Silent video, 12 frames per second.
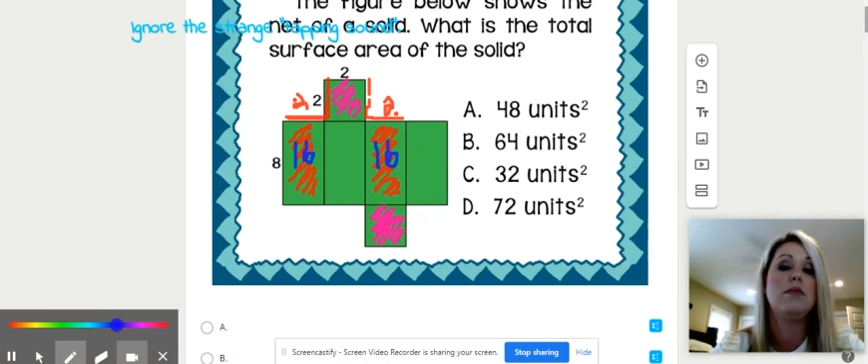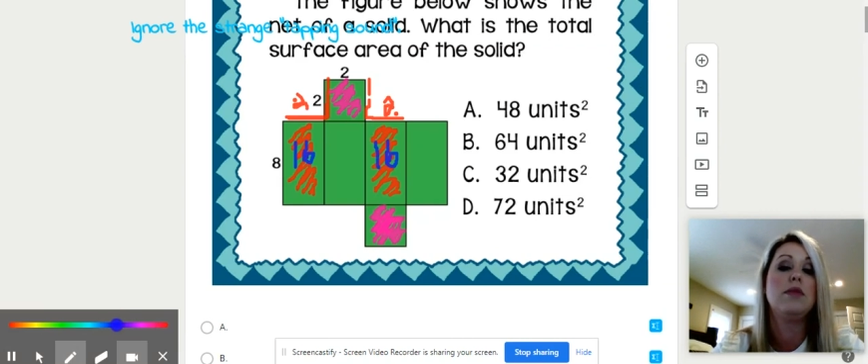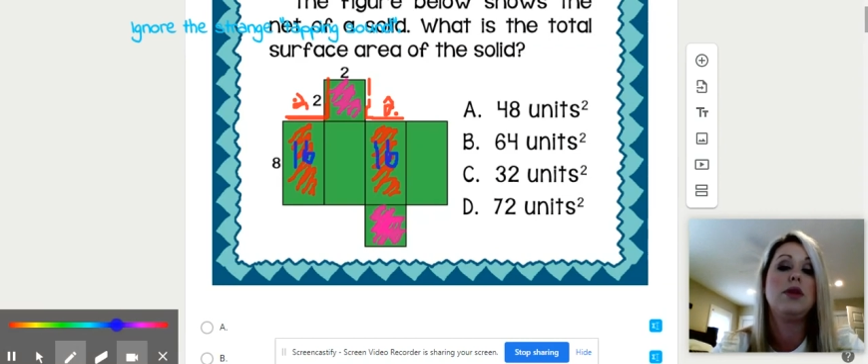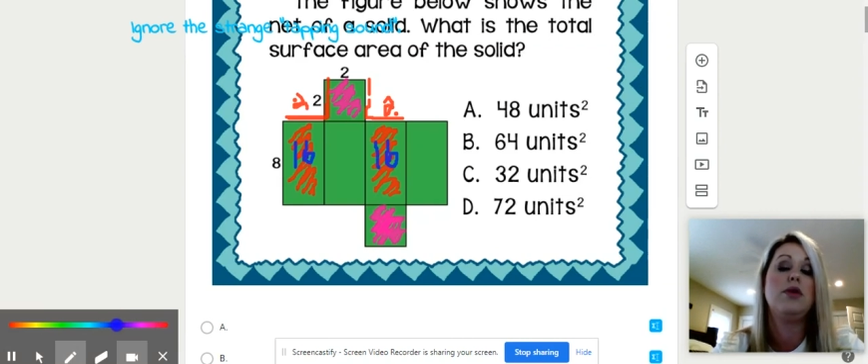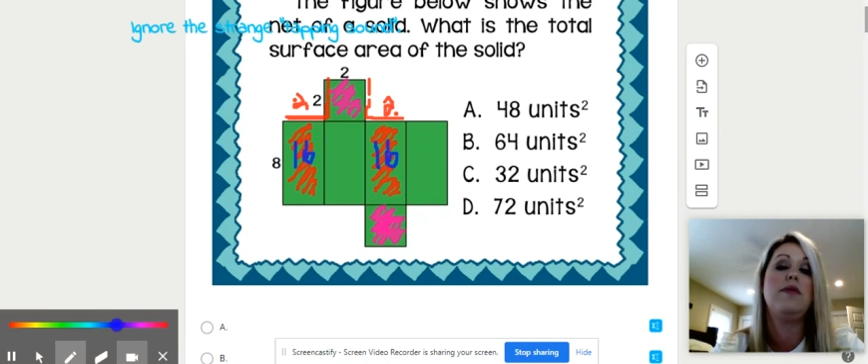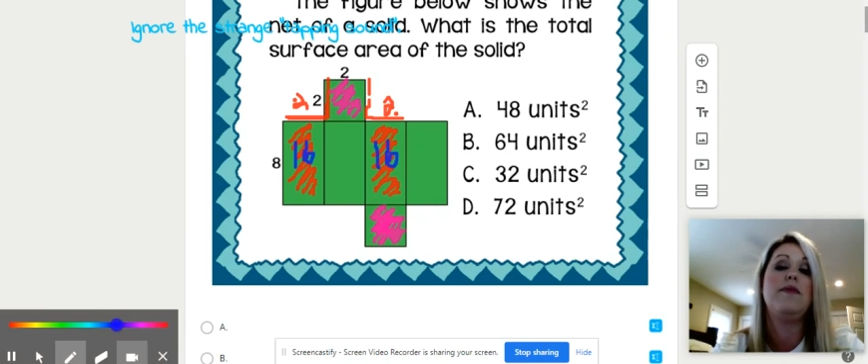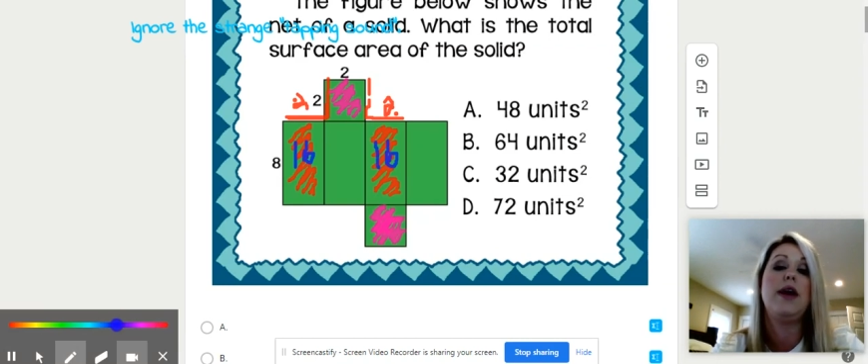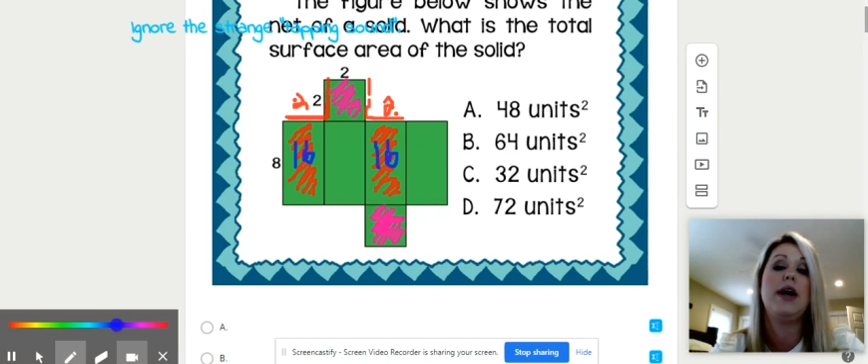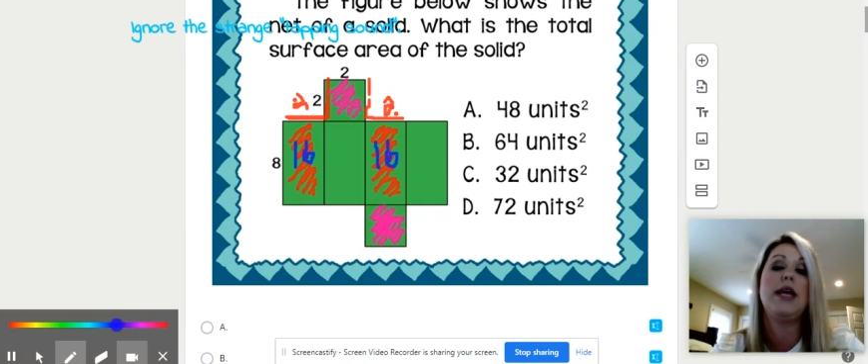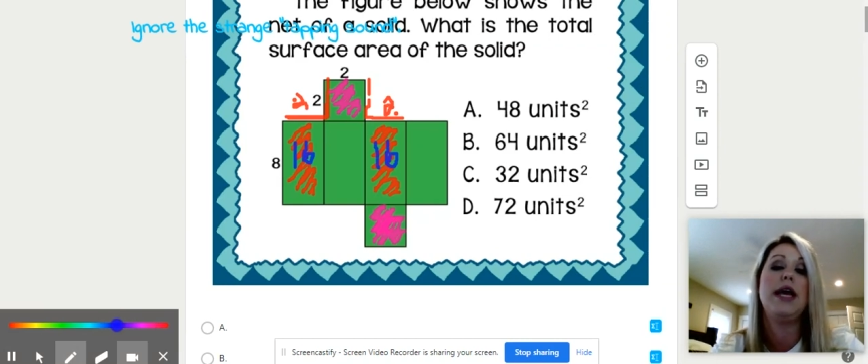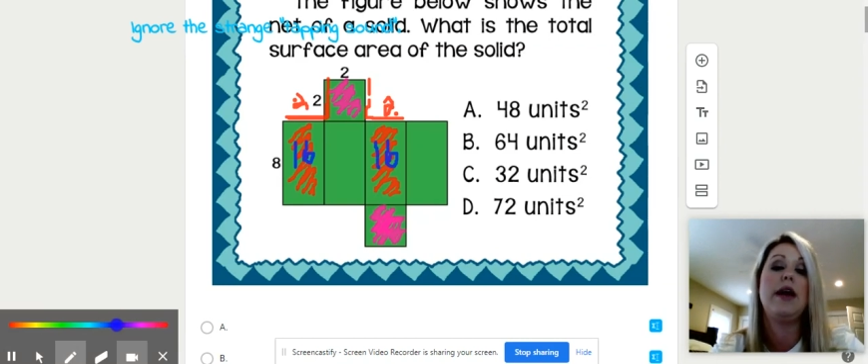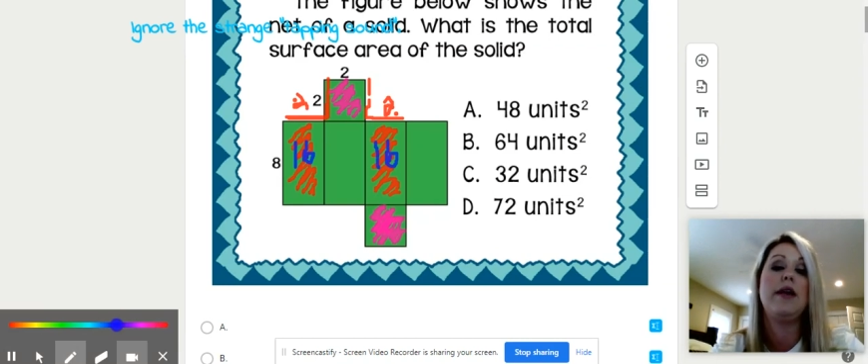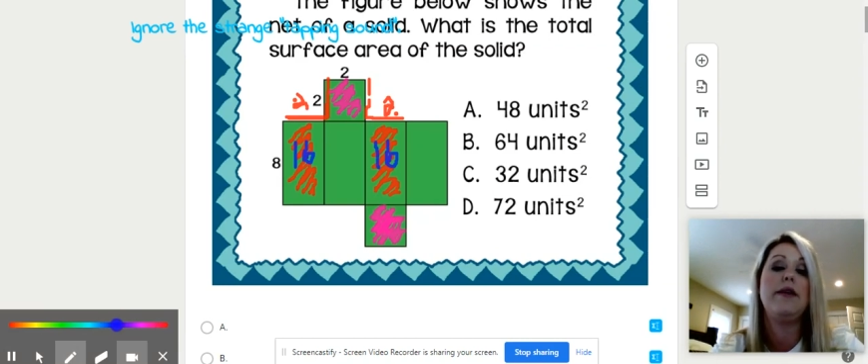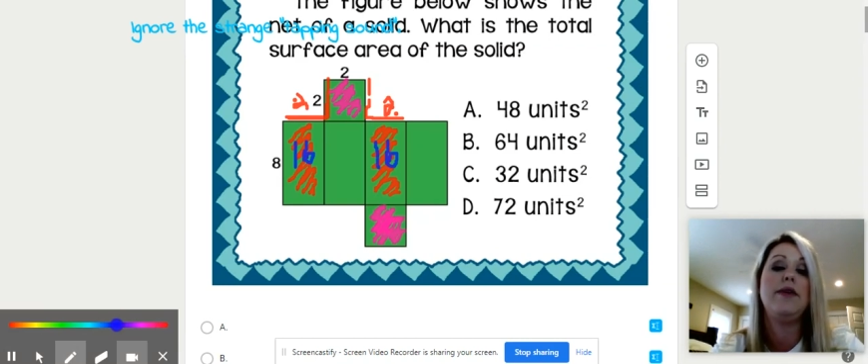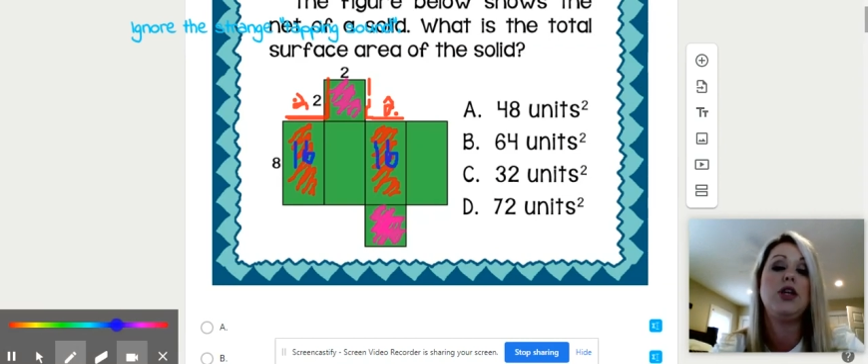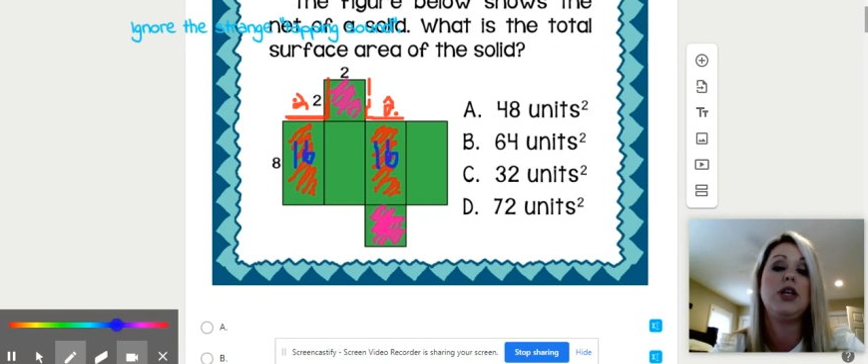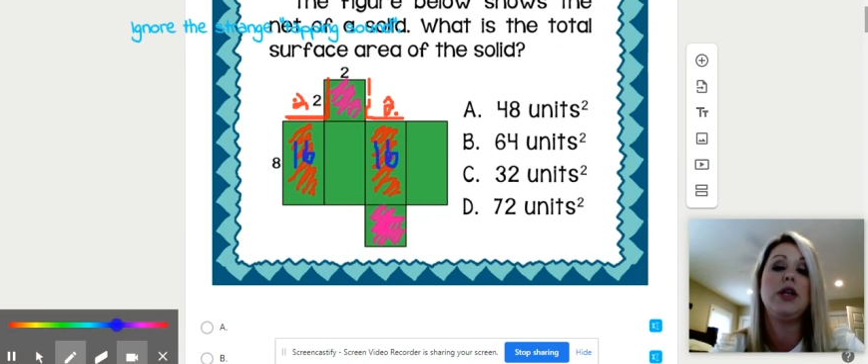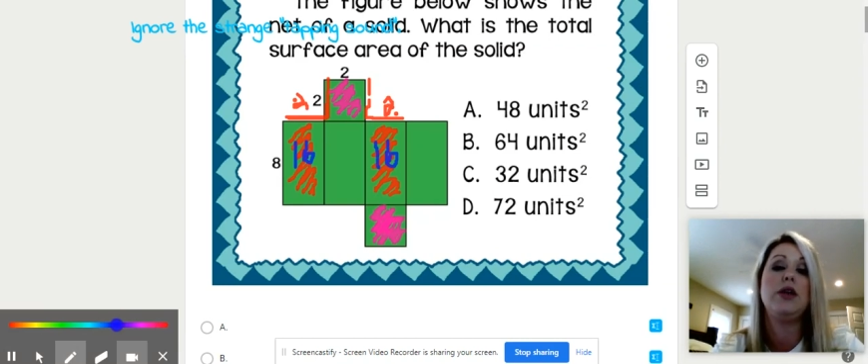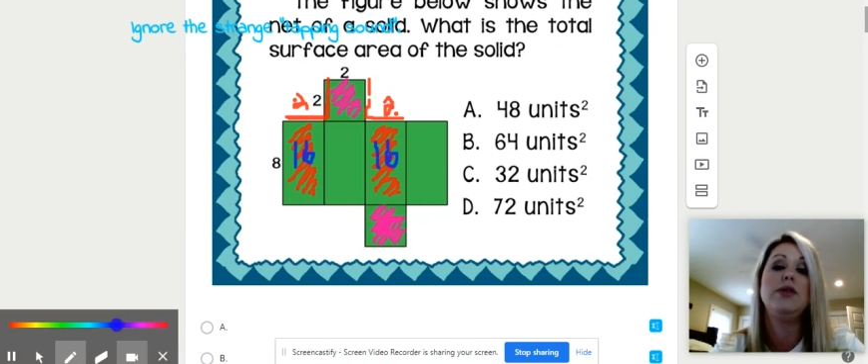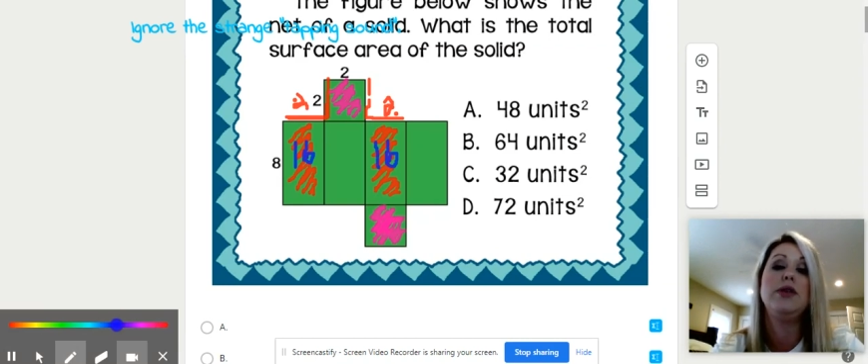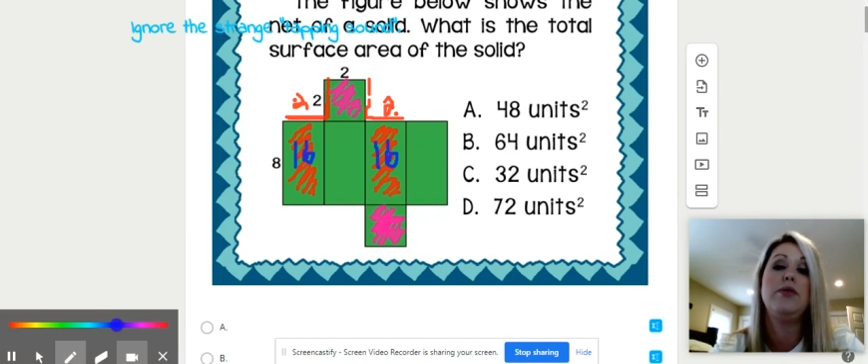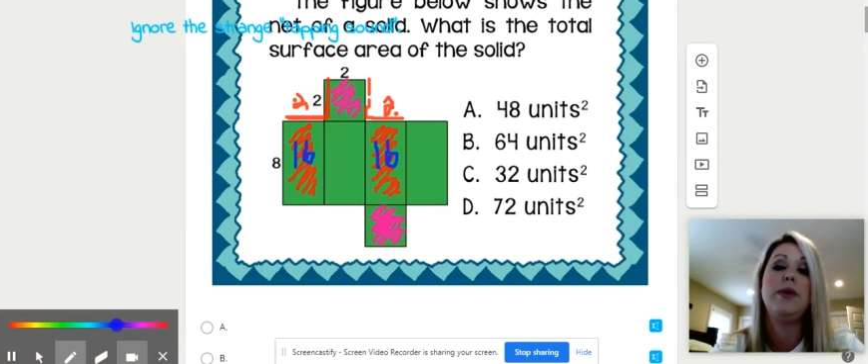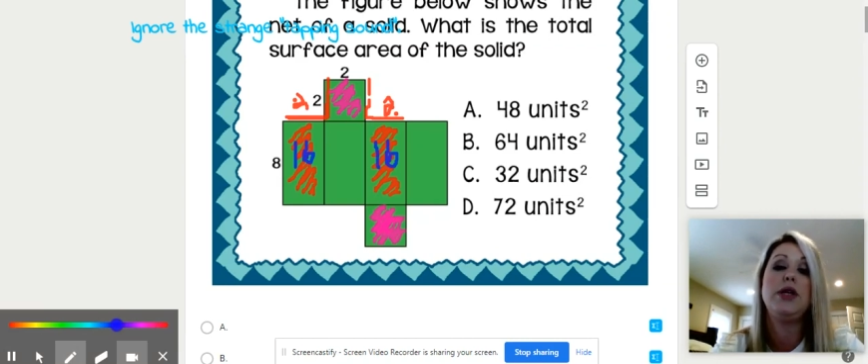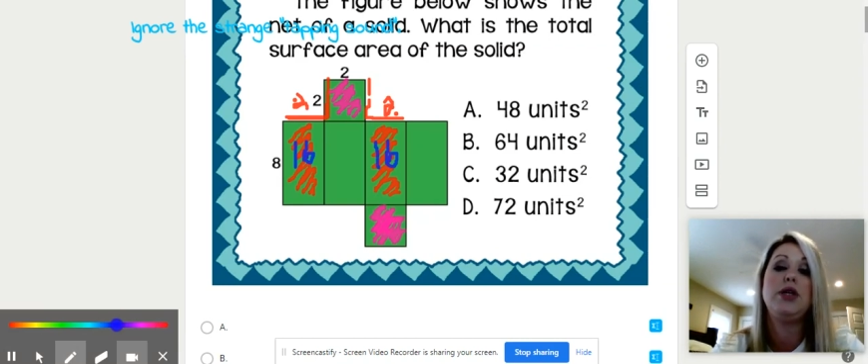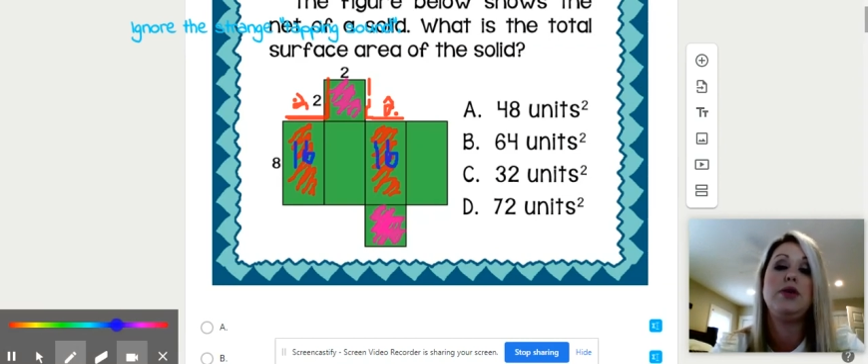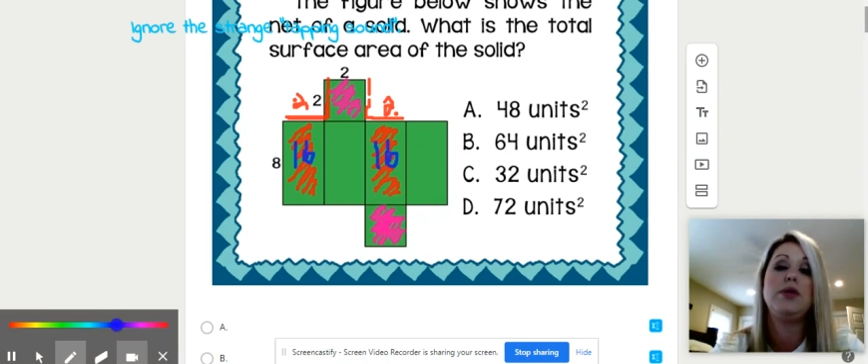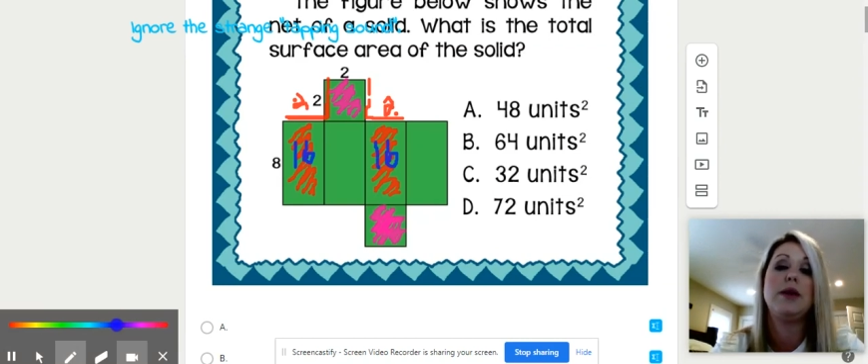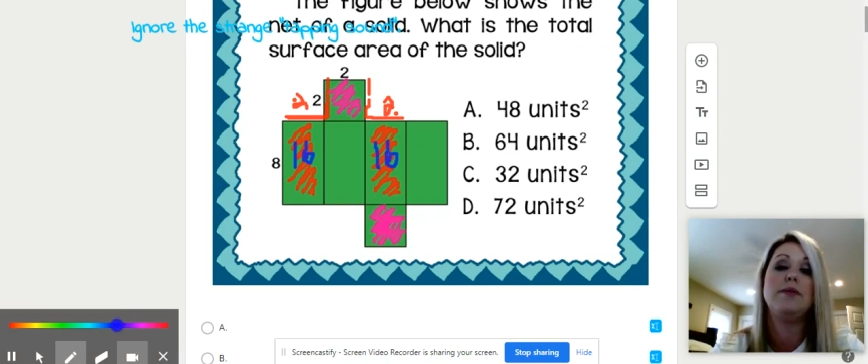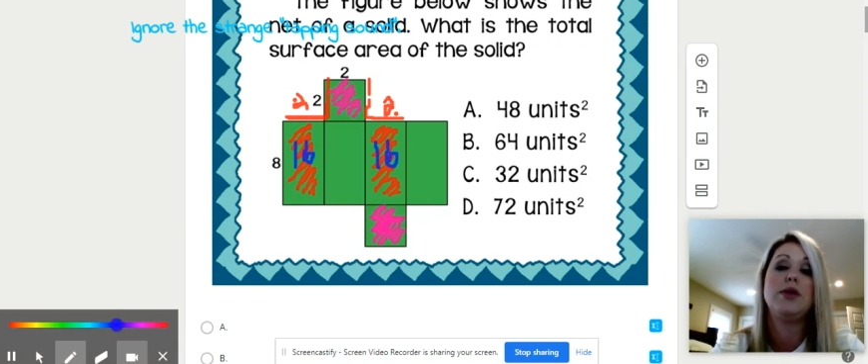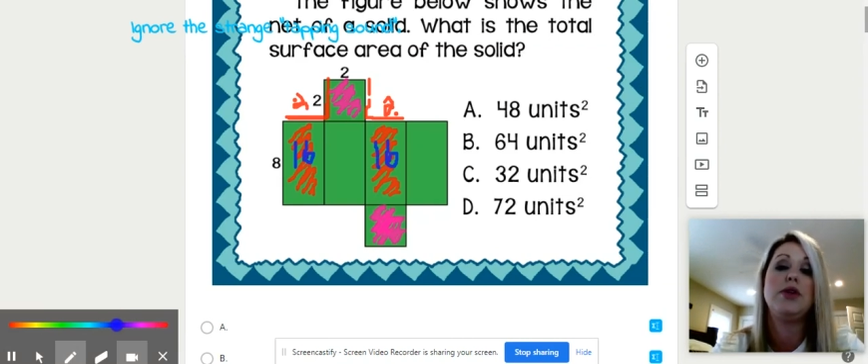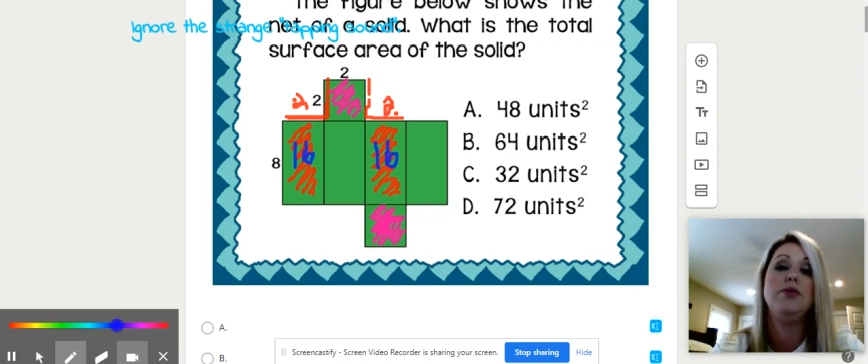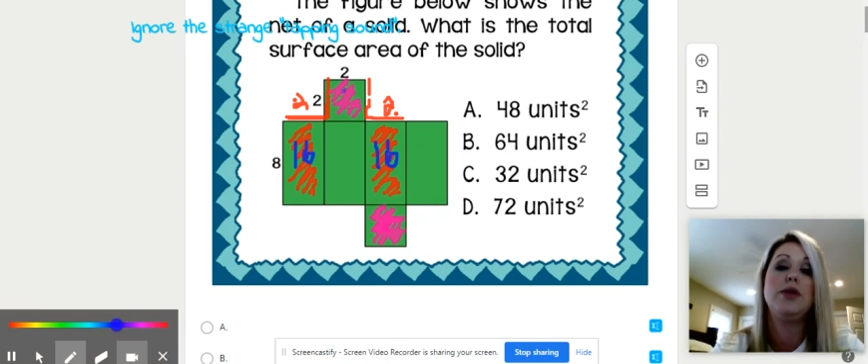So to find the area of each of those, it would be 2 times 2,